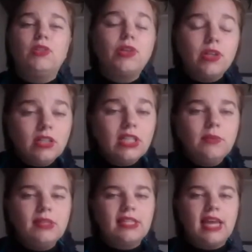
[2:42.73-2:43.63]
So curry
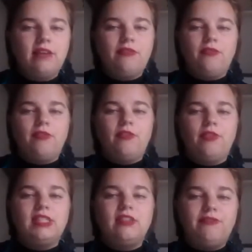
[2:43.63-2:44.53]
was kind of
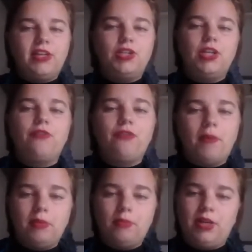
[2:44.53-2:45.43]
this invention
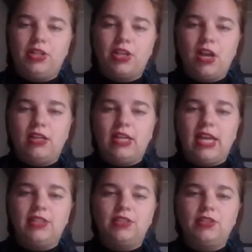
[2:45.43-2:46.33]
from the British
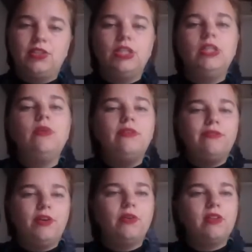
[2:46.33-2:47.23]
colonizers to
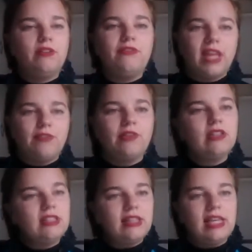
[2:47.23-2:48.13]
evoke the
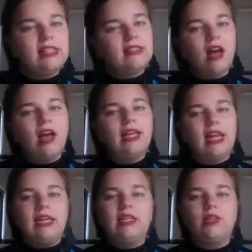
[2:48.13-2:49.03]
flavors that they saw in
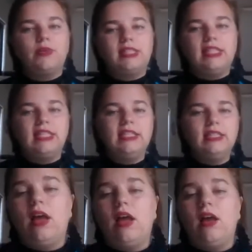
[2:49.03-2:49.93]
Indian cuisine.
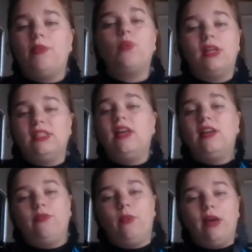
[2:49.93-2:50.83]
There was a lot
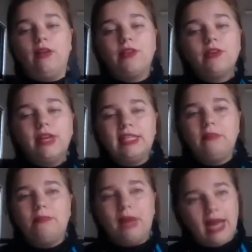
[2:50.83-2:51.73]
of wealth
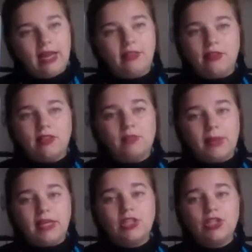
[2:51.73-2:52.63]
created by the
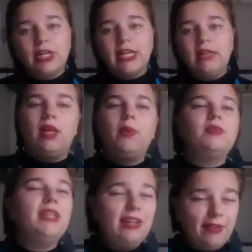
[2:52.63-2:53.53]
spice trade that
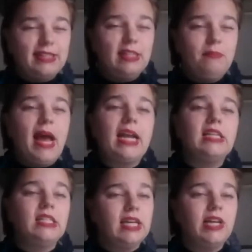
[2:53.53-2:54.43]
wasn't really invested back
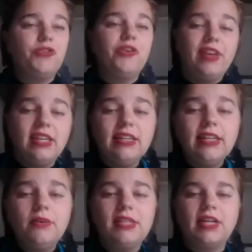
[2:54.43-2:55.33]
into the country of
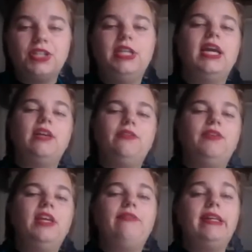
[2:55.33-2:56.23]
India. It was actually kind of
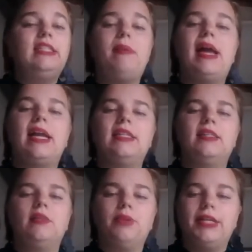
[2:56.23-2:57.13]
invested back
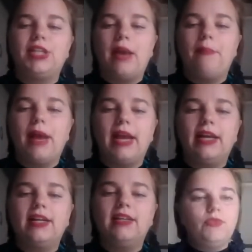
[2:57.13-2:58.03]
into the British
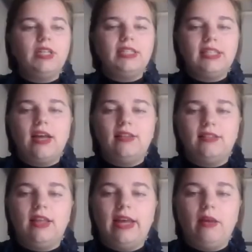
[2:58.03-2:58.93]
Empire. Really
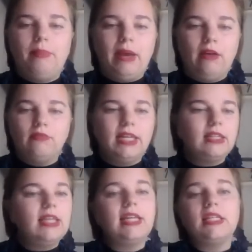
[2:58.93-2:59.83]
tells a lot about like
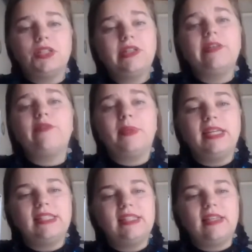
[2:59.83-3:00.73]
the history of
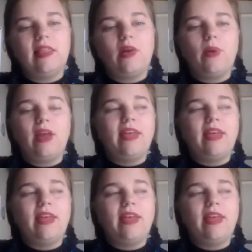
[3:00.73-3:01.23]
places and the way